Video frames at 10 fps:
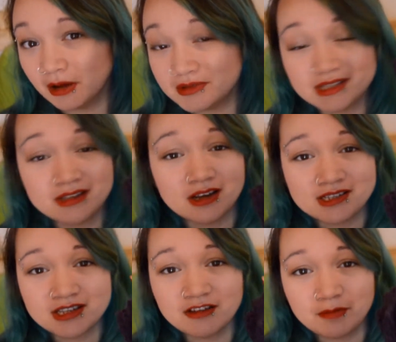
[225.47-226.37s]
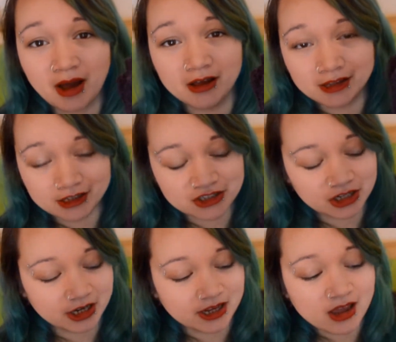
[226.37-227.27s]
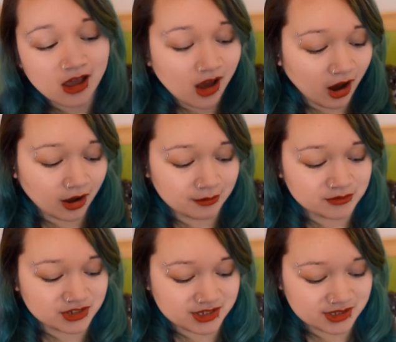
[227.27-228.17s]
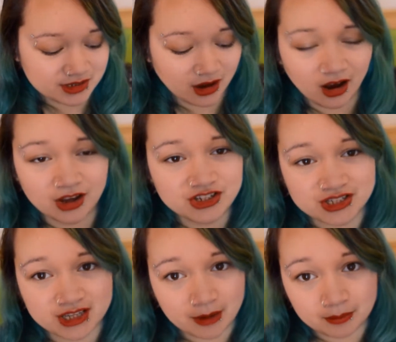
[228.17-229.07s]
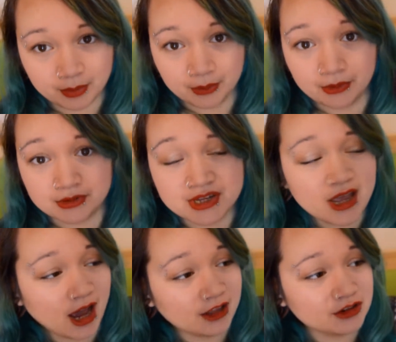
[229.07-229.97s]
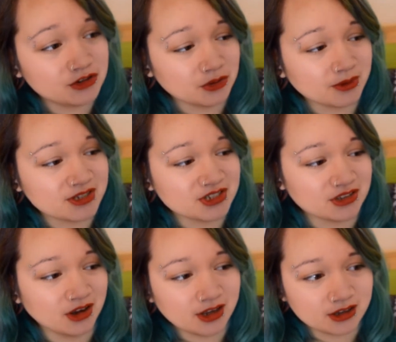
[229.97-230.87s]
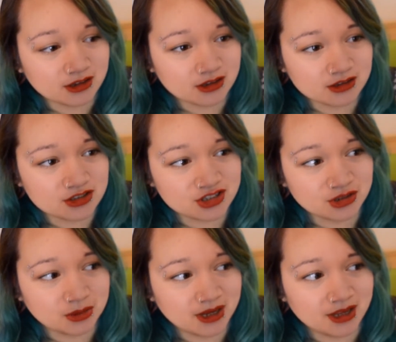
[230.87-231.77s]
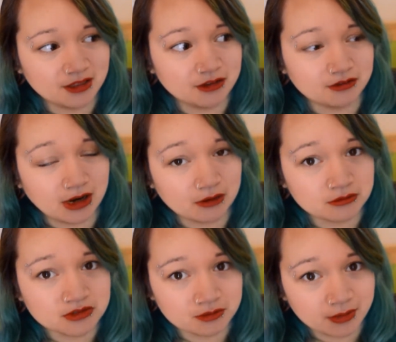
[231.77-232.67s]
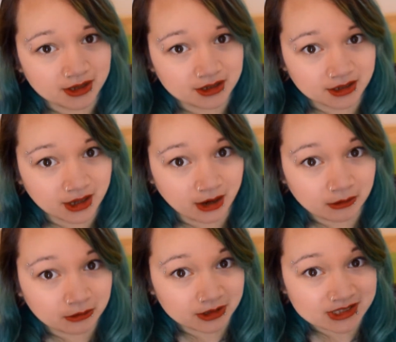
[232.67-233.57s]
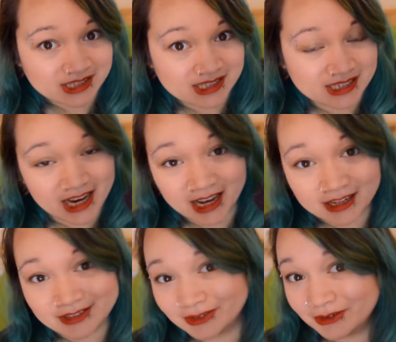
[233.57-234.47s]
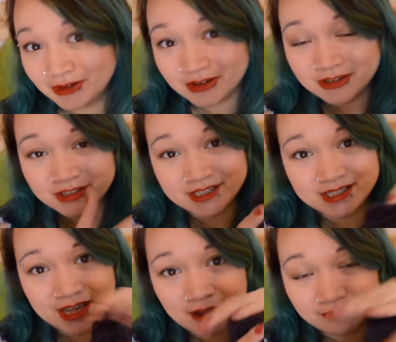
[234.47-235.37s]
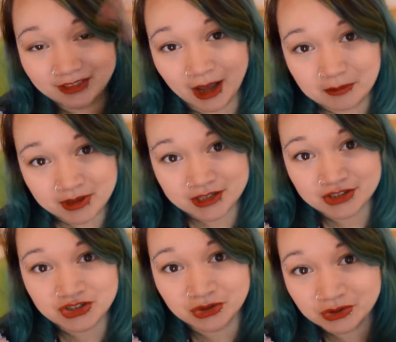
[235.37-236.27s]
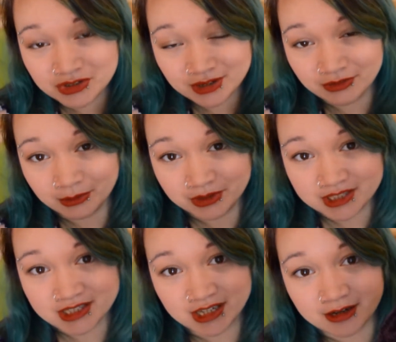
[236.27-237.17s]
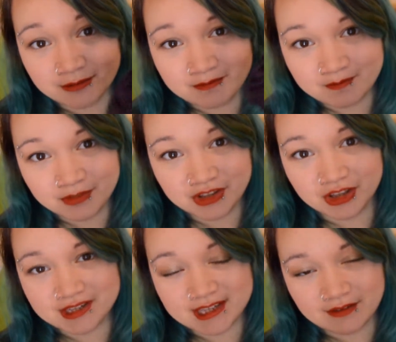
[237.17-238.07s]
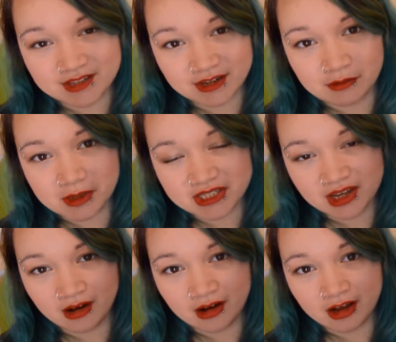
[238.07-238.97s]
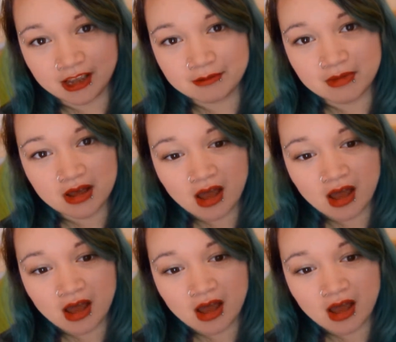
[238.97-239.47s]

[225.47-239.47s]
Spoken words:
It's a nice enough pattern actually. I just get bored, and you could always just like do it in the round and make a cowl instead, or just knit a flat piece shorter if you wanted to, you know, save yourself a bit of time.